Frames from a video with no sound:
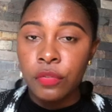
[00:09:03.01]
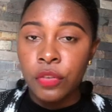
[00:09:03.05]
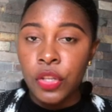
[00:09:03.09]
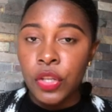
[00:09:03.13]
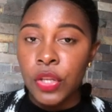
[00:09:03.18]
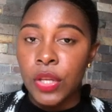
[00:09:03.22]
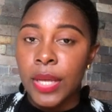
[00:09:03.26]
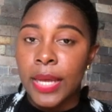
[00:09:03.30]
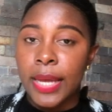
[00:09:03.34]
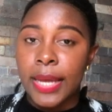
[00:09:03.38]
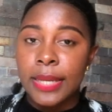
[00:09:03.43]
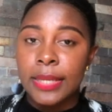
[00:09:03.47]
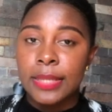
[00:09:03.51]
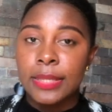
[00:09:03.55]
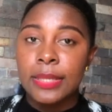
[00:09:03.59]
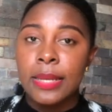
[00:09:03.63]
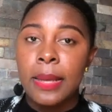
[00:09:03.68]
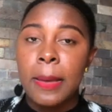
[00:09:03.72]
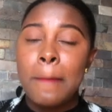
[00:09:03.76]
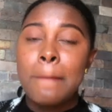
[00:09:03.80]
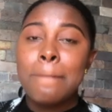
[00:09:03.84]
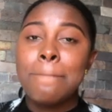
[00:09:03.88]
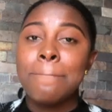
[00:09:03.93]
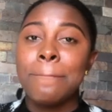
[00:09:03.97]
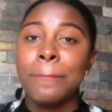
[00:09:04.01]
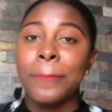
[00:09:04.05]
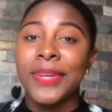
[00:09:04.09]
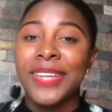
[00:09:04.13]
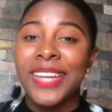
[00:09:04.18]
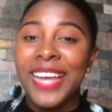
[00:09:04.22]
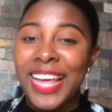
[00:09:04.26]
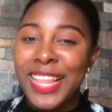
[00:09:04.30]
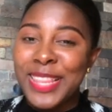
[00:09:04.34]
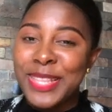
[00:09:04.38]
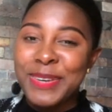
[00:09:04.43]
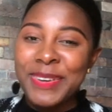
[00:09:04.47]
for you guys.
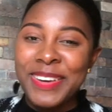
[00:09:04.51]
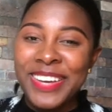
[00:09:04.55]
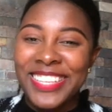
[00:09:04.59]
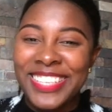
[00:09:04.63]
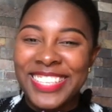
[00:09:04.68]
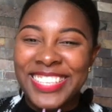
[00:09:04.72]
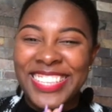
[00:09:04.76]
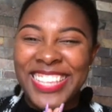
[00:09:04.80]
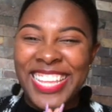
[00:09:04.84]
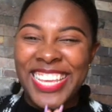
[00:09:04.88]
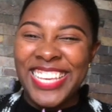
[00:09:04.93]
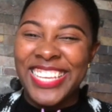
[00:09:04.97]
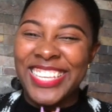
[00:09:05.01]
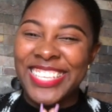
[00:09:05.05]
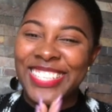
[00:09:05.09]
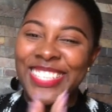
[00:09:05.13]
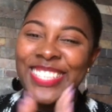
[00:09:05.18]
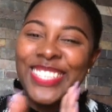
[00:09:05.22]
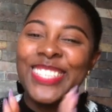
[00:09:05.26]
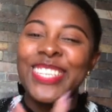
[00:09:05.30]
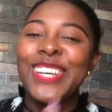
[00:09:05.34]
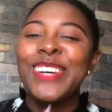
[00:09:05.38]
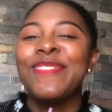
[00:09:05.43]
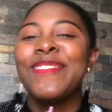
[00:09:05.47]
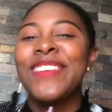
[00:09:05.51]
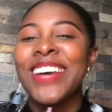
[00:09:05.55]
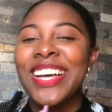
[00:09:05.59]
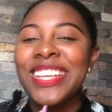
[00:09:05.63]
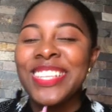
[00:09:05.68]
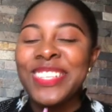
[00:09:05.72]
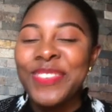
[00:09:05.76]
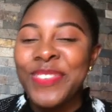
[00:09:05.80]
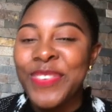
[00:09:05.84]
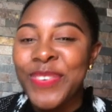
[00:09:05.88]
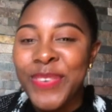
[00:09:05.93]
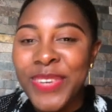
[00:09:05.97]
But otherwise, thank you so
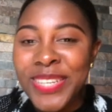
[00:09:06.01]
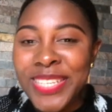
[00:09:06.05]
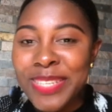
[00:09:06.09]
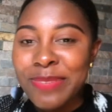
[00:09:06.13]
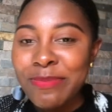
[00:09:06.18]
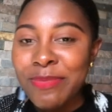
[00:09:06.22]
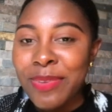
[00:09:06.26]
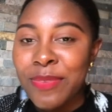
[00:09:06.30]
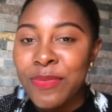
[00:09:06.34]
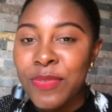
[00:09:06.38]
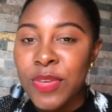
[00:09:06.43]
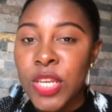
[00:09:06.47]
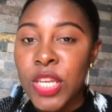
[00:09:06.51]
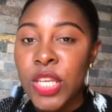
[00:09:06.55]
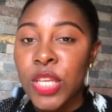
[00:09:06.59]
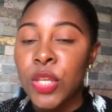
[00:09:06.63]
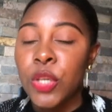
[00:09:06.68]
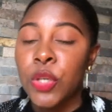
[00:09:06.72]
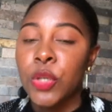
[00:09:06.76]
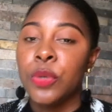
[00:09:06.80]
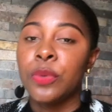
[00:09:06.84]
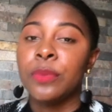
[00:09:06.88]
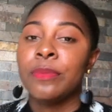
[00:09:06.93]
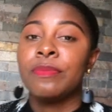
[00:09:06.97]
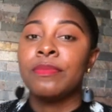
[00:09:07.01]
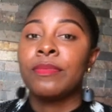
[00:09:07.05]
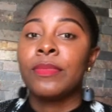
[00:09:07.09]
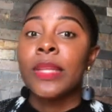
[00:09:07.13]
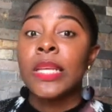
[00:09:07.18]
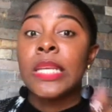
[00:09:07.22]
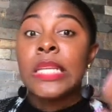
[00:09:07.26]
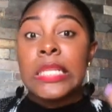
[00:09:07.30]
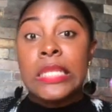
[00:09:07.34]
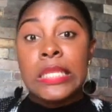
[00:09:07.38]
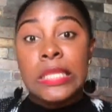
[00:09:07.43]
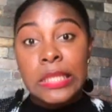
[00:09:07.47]
much for watching my video.
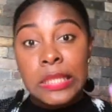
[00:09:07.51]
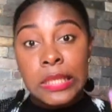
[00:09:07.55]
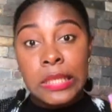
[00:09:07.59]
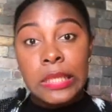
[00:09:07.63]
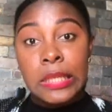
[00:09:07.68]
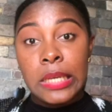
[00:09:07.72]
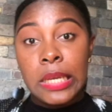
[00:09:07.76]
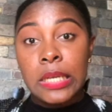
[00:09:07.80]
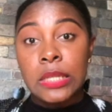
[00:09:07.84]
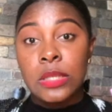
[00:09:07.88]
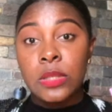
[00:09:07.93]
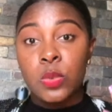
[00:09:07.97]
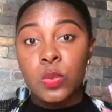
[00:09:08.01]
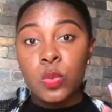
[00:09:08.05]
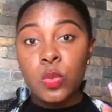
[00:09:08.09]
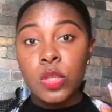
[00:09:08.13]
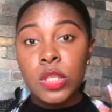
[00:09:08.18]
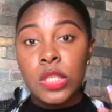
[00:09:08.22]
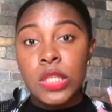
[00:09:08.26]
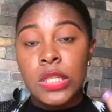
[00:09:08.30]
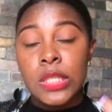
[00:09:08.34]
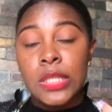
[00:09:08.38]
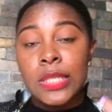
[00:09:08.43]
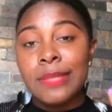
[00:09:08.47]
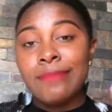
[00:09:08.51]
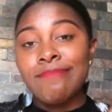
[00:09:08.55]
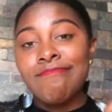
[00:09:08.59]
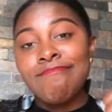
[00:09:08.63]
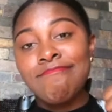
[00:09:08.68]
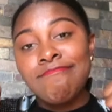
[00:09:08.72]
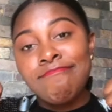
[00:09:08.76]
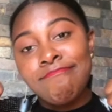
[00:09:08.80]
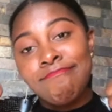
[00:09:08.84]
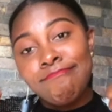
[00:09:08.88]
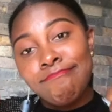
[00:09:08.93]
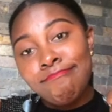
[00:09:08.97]
Till the next one,
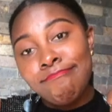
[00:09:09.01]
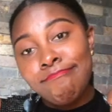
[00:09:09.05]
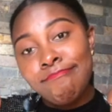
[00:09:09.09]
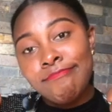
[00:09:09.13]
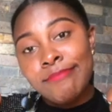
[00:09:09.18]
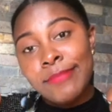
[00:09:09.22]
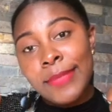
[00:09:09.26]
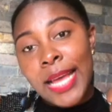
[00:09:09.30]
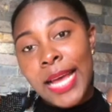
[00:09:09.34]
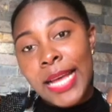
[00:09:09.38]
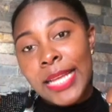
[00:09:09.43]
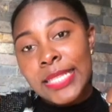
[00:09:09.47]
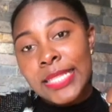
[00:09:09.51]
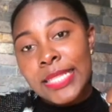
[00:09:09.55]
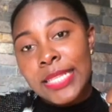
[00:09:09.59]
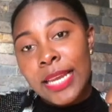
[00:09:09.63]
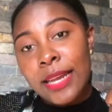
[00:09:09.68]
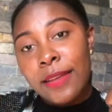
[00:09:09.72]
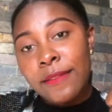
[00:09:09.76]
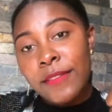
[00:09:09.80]
hasta la